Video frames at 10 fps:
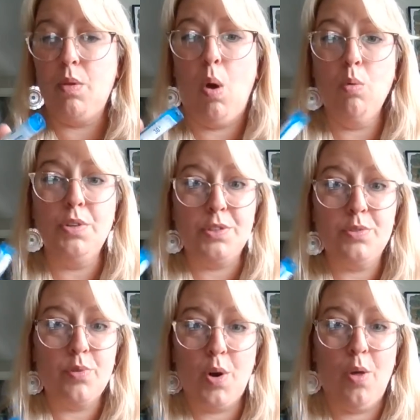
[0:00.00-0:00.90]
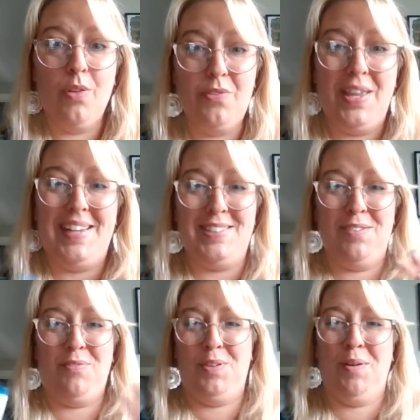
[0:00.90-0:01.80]
holders for all of these
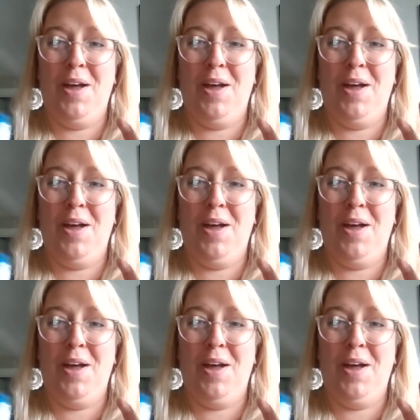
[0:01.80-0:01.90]
if you